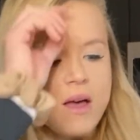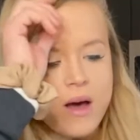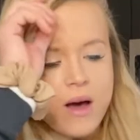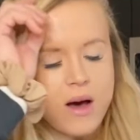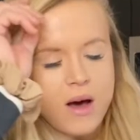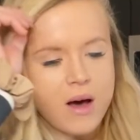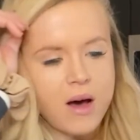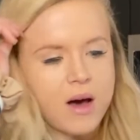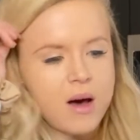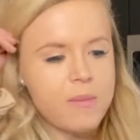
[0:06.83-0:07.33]

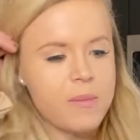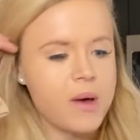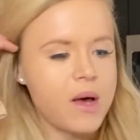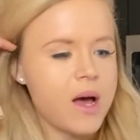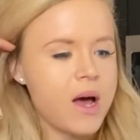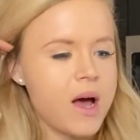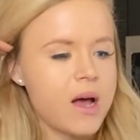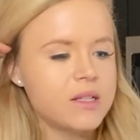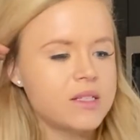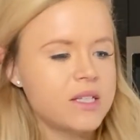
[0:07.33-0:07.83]

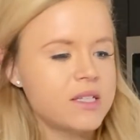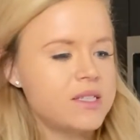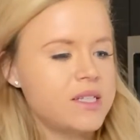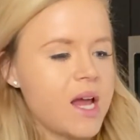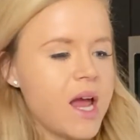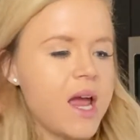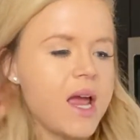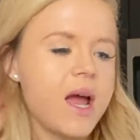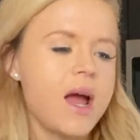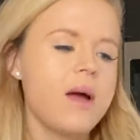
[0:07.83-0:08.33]

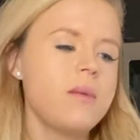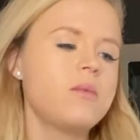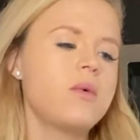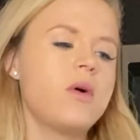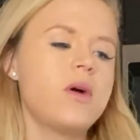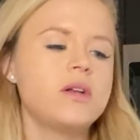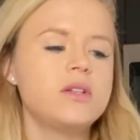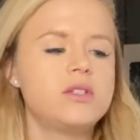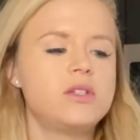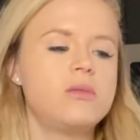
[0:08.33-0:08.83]
Today I'm
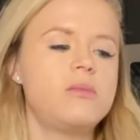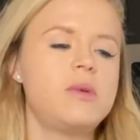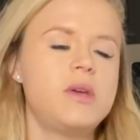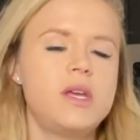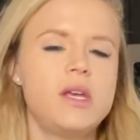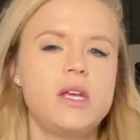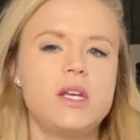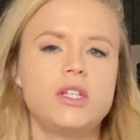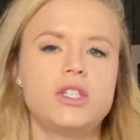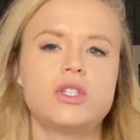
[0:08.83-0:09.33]
going to
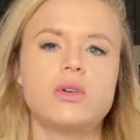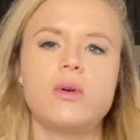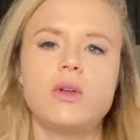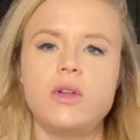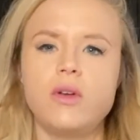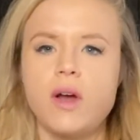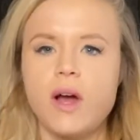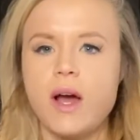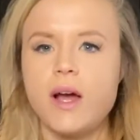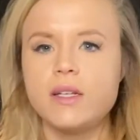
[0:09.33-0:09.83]
be showing
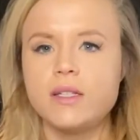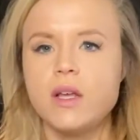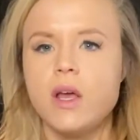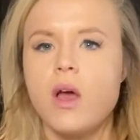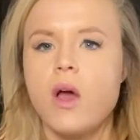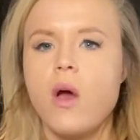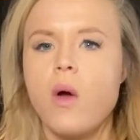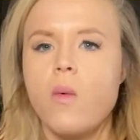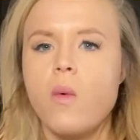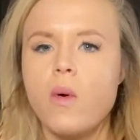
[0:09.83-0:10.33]
you guys
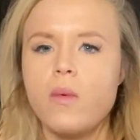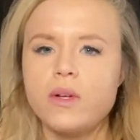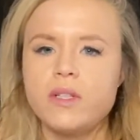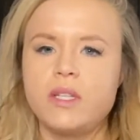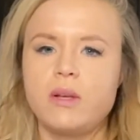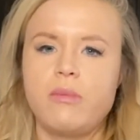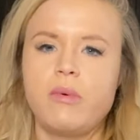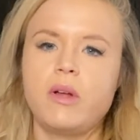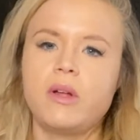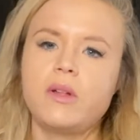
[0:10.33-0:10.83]
what we
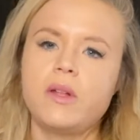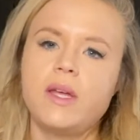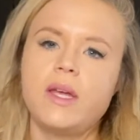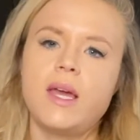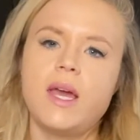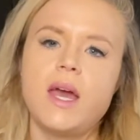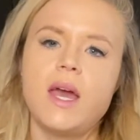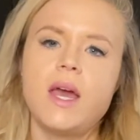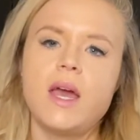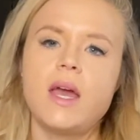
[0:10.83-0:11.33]
typically
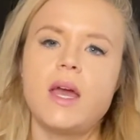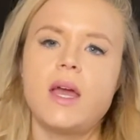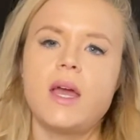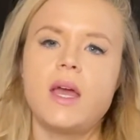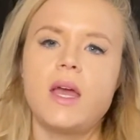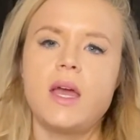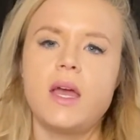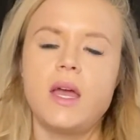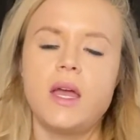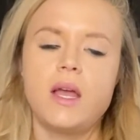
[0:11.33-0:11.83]
get
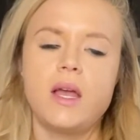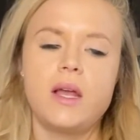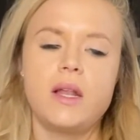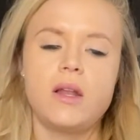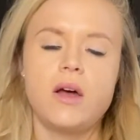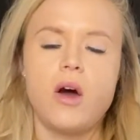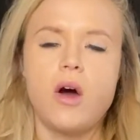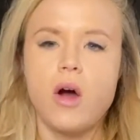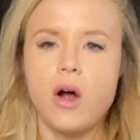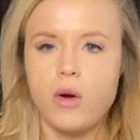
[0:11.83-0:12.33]

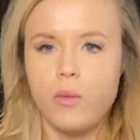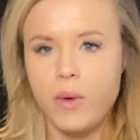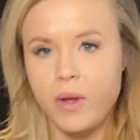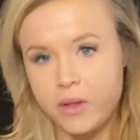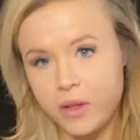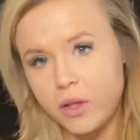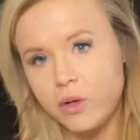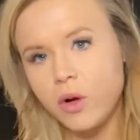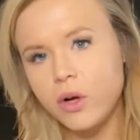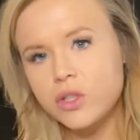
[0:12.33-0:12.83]
in our
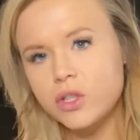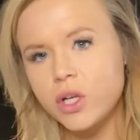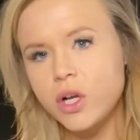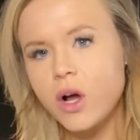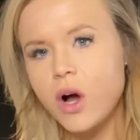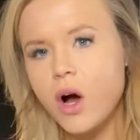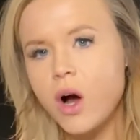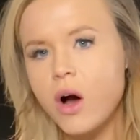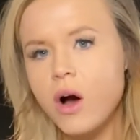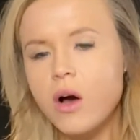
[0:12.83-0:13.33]
weekly grocery
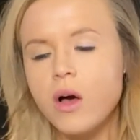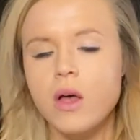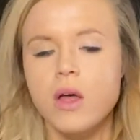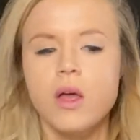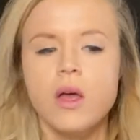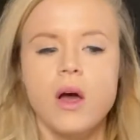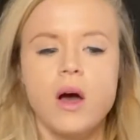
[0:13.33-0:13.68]
haul,